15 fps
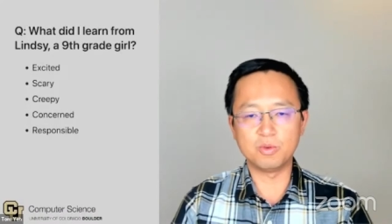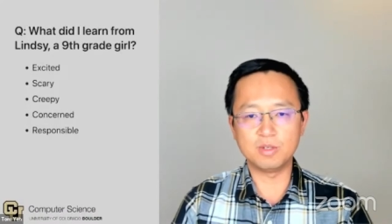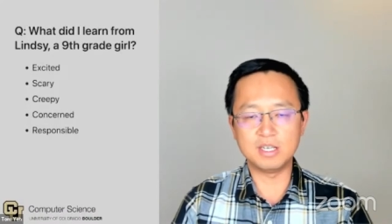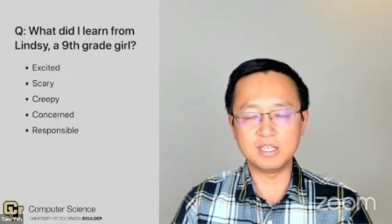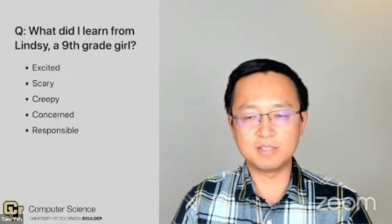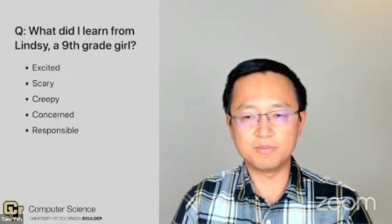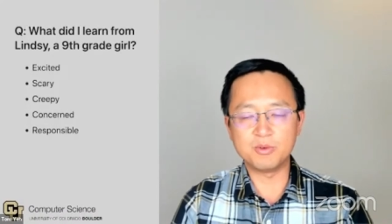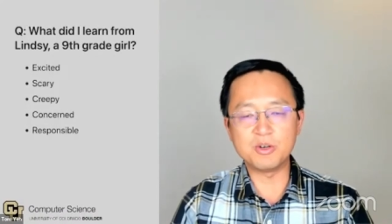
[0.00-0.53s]

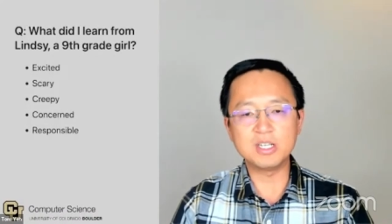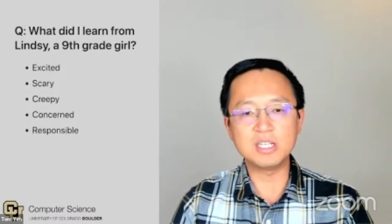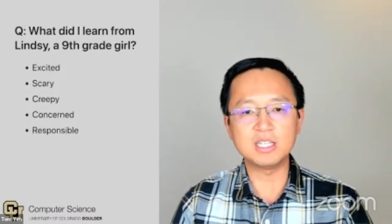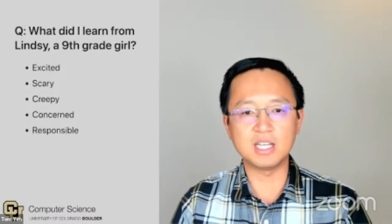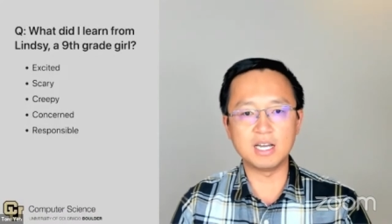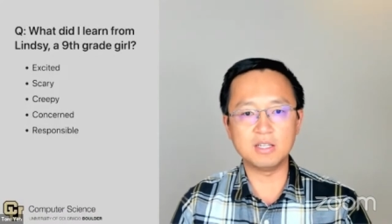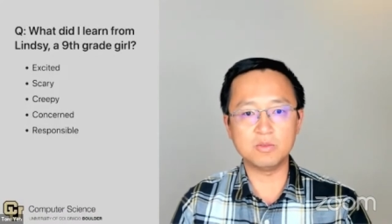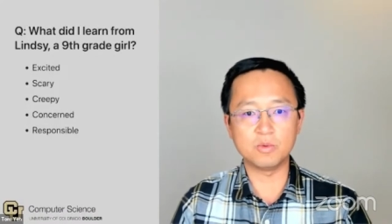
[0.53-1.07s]
is more in
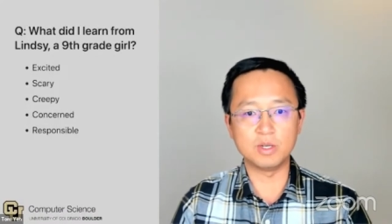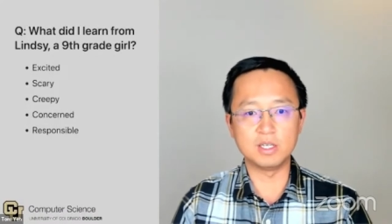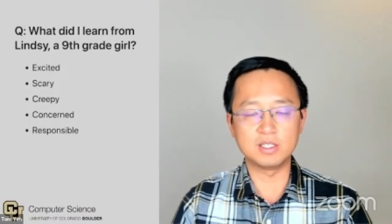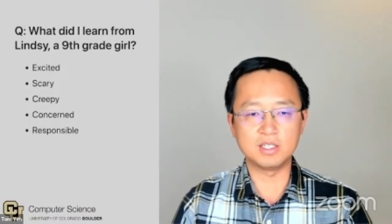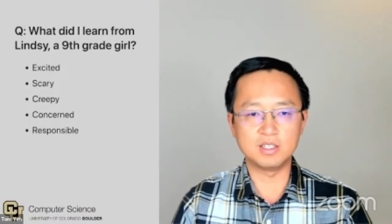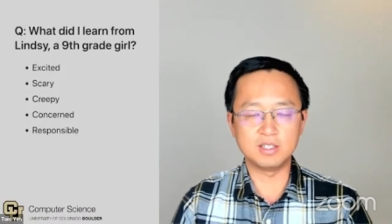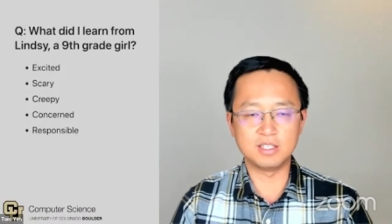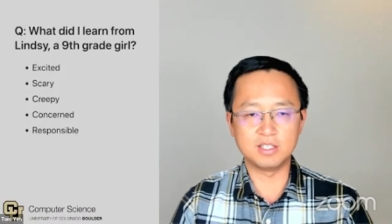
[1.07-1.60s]
line
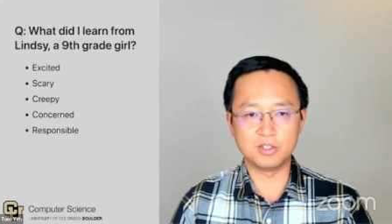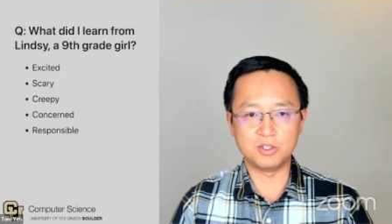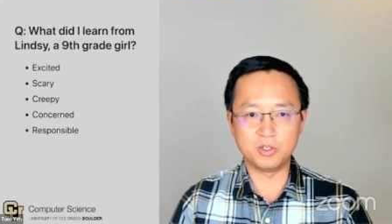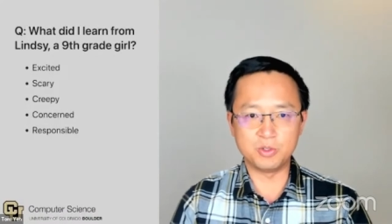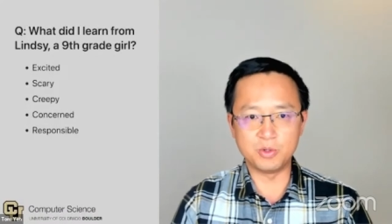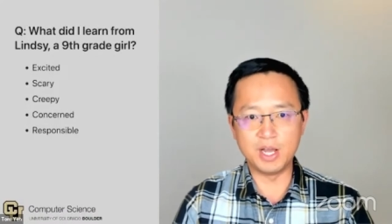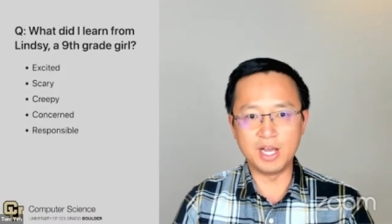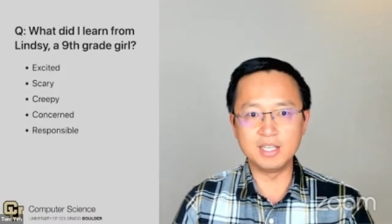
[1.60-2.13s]
with in the
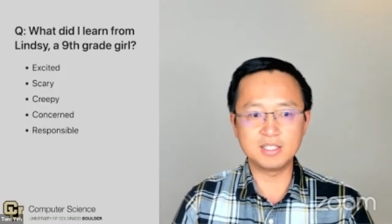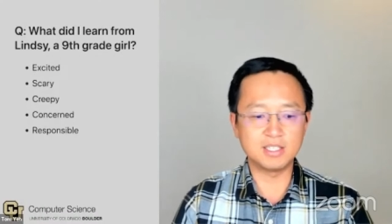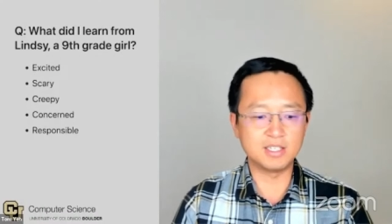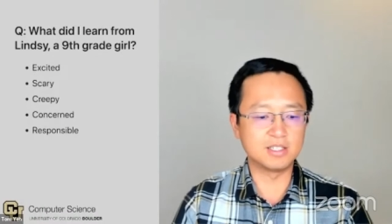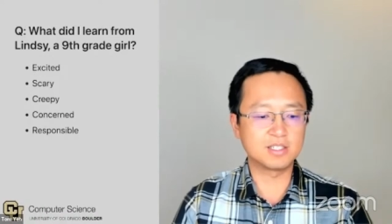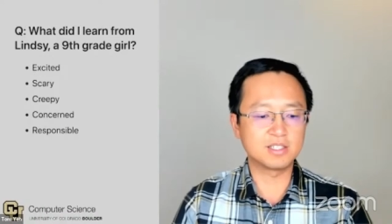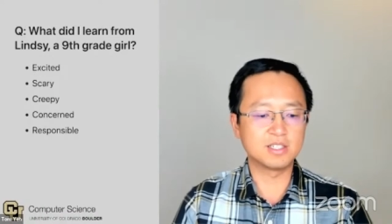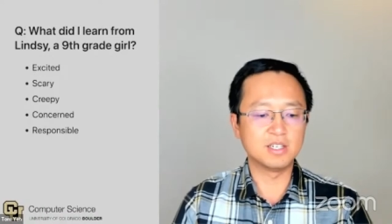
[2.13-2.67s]
US
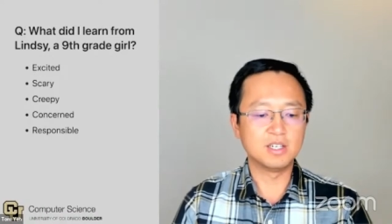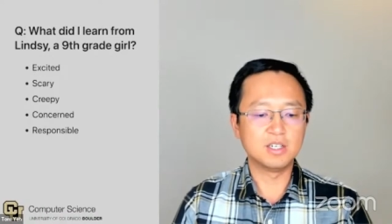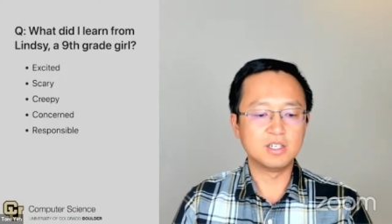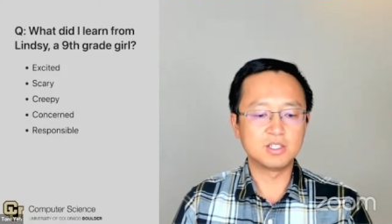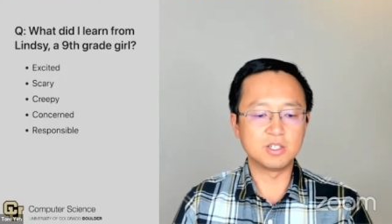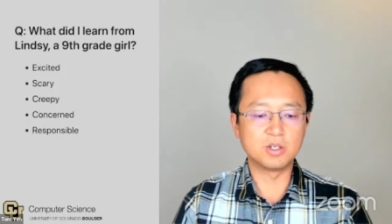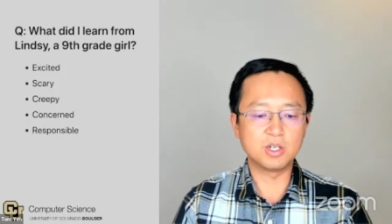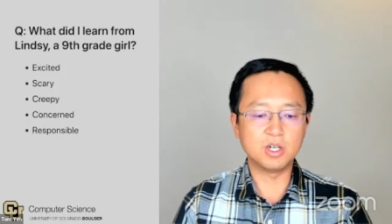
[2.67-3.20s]
is
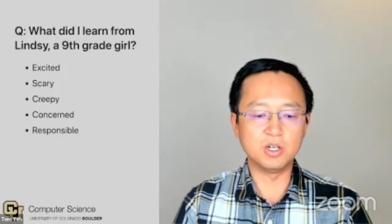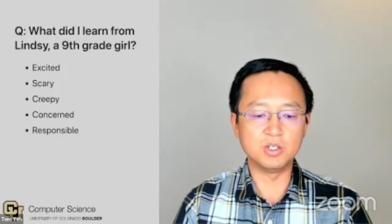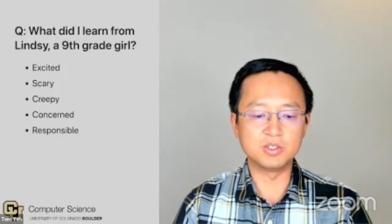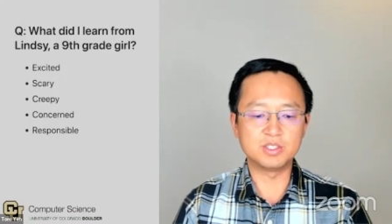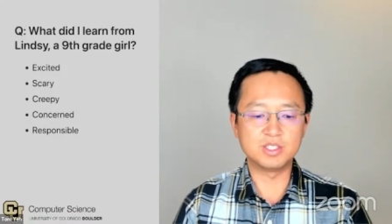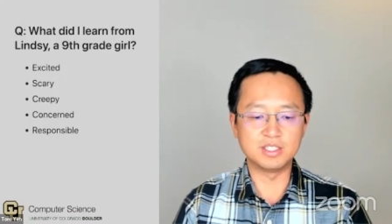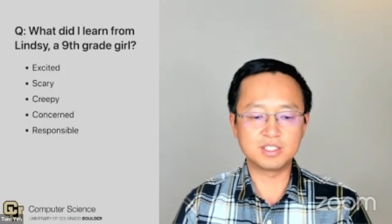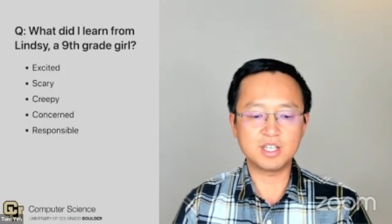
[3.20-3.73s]

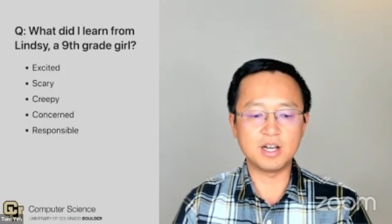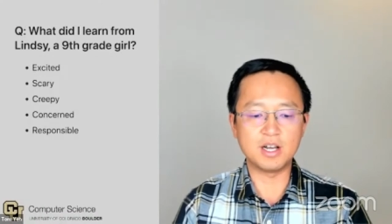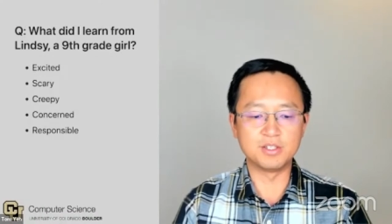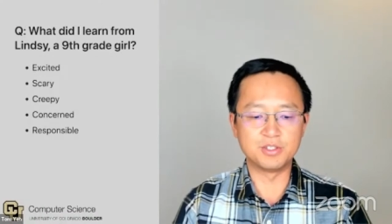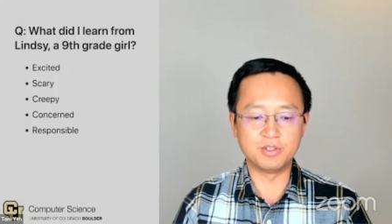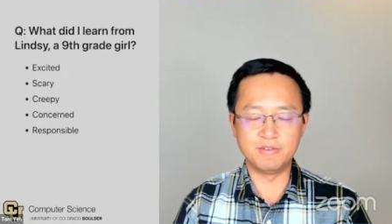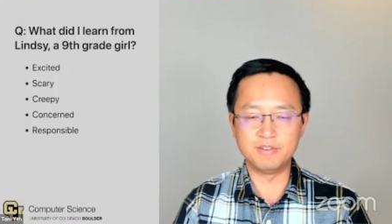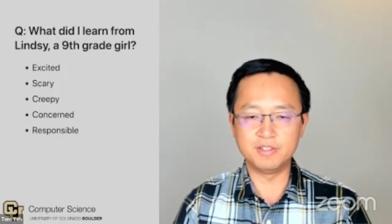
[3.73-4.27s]
so-called this
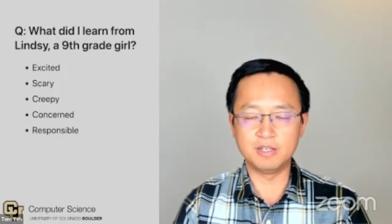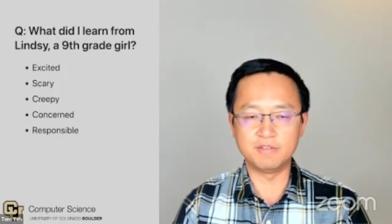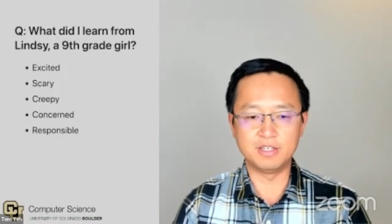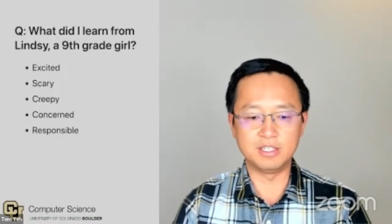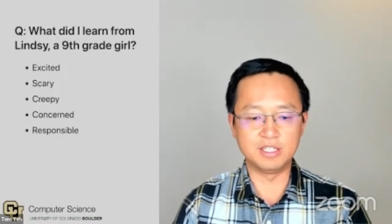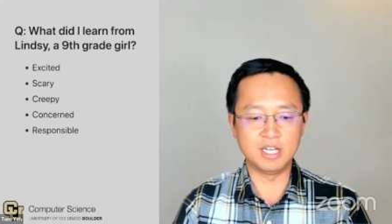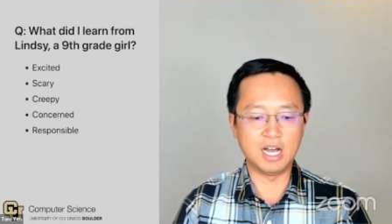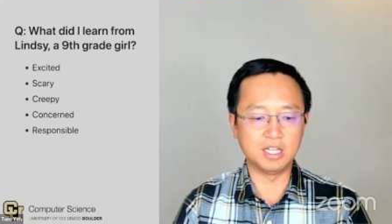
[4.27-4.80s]
conservative
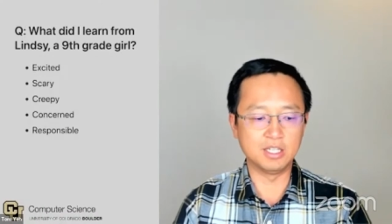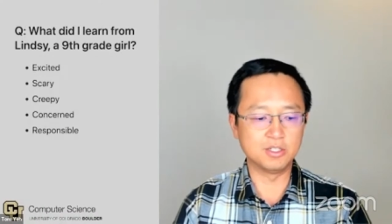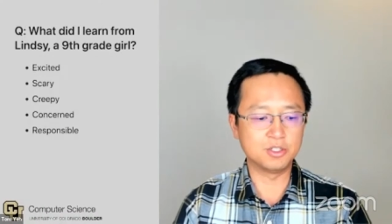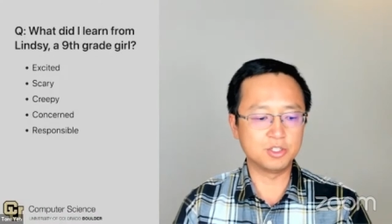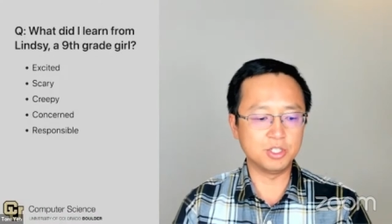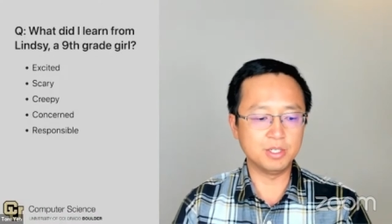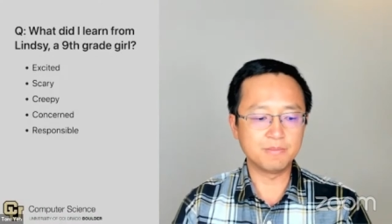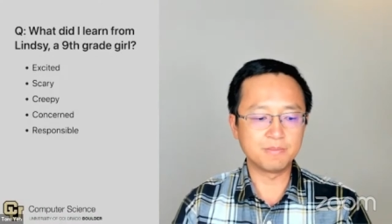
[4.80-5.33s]

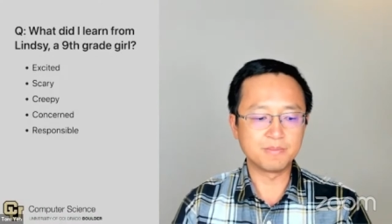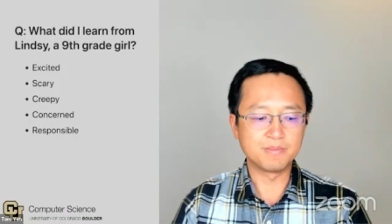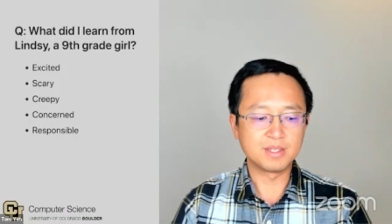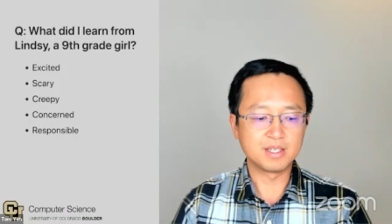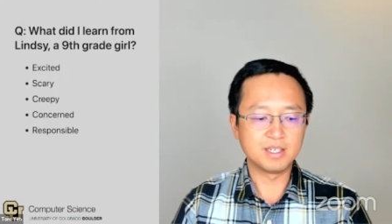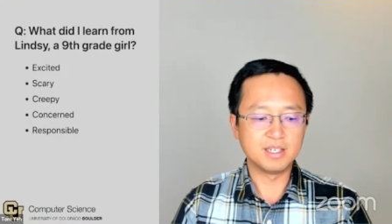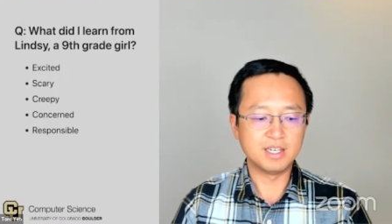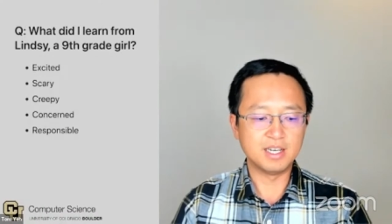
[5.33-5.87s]
ideology.
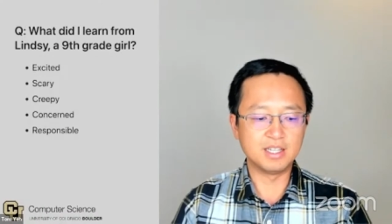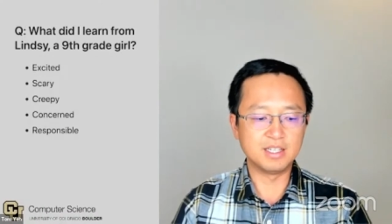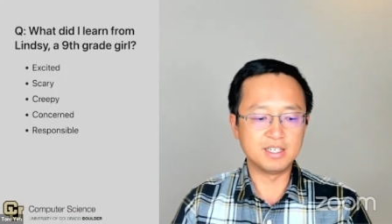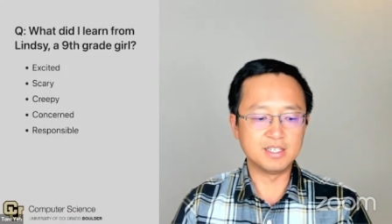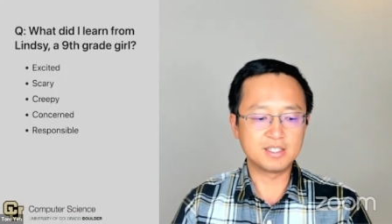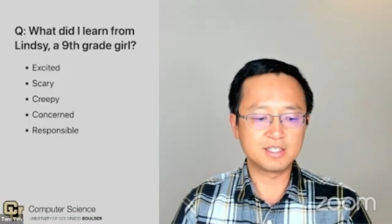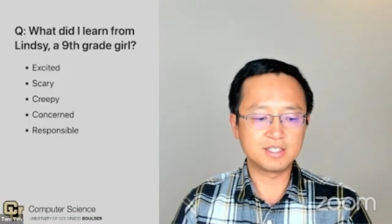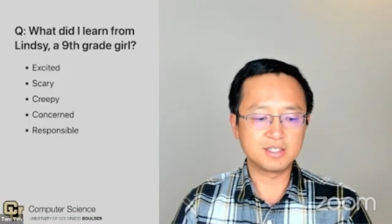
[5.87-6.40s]
And
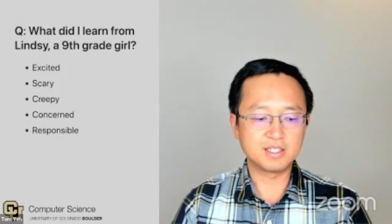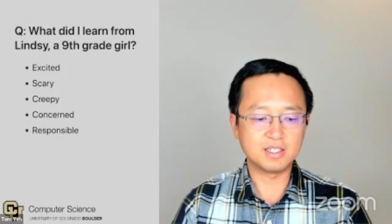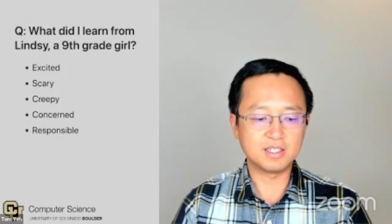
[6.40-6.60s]
this,